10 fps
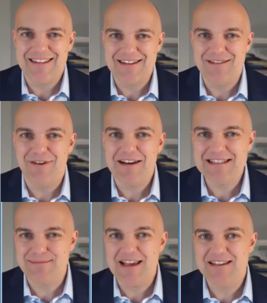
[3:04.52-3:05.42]
the device
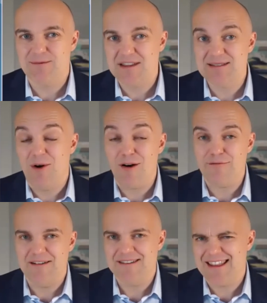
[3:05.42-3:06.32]
space with
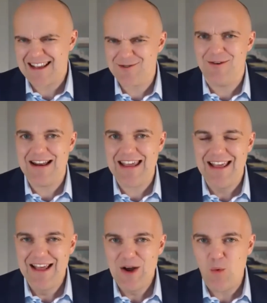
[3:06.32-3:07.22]
smartphones, and that's
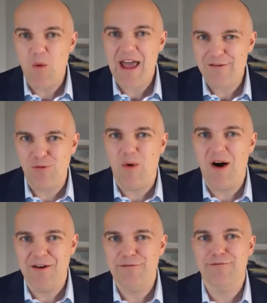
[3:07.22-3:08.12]
really wave
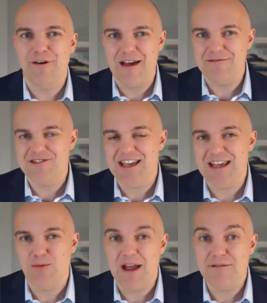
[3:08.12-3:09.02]
one of
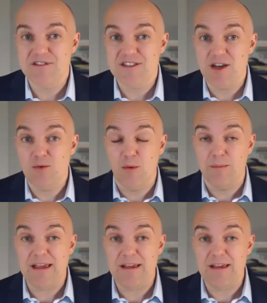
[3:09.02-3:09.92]
5G. Wave two will
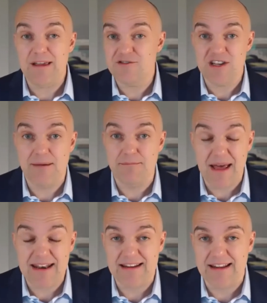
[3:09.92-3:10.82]
be 5G
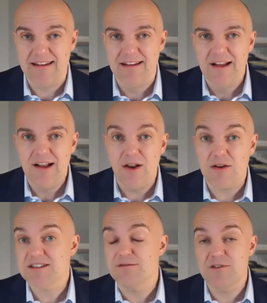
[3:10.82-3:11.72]
embedded in
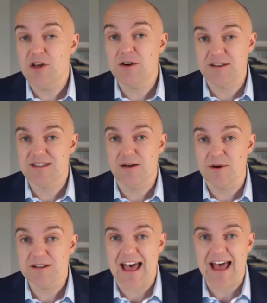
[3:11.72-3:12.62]
lots of new
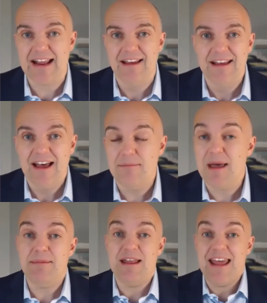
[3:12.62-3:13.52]
consumer tech, and
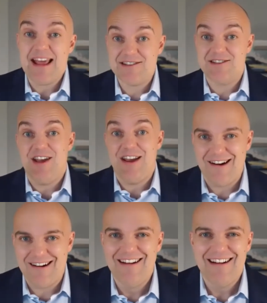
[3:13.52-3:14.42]
maybe next
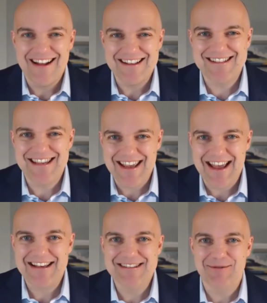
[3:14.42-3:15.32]
year at
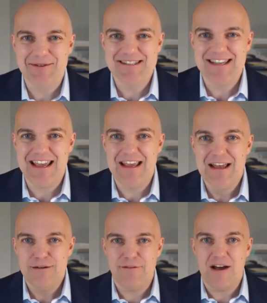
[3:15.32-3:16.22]
CES we'll
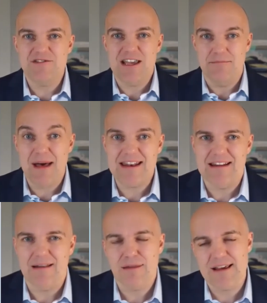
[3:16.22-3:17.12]
see 5G
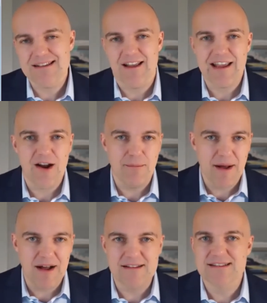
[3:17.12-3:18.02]
embedded in things like
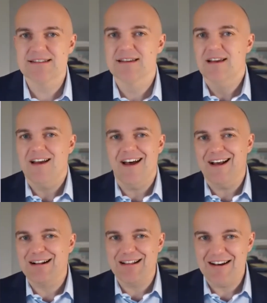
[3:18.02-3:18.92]
earbuds,
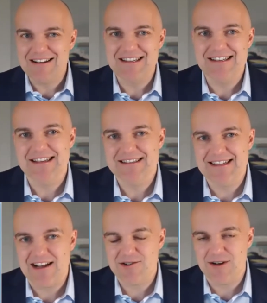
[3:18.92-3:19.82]
uh, glasses,
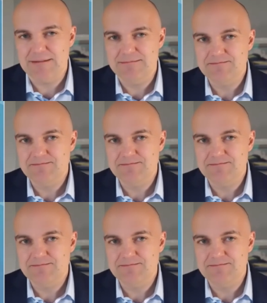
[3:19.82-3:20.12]
etc.